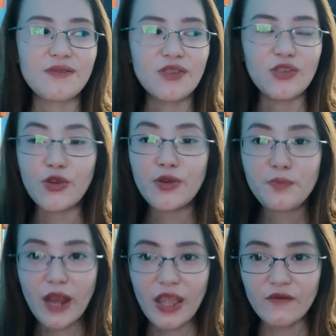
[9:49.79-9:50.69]
your
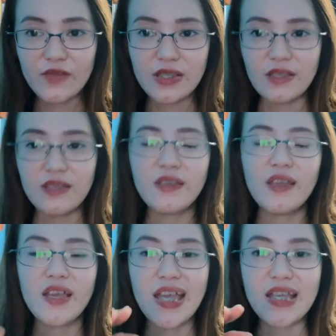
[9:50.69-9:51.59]
privacy
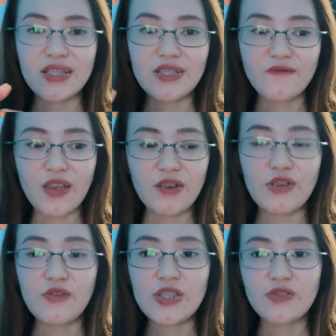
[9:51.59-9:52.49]
and it's very
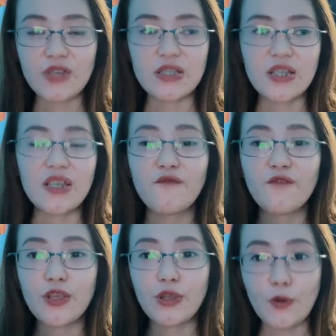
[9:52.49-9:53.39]
restricted and for
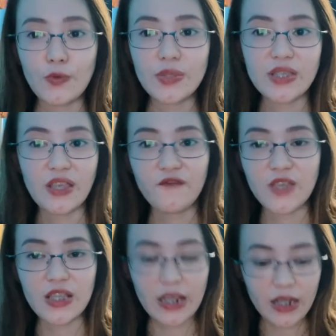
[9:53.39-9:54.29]
your own safety
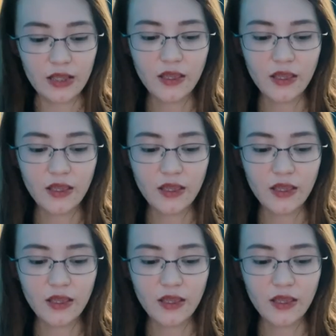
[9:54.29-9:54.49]
na rin.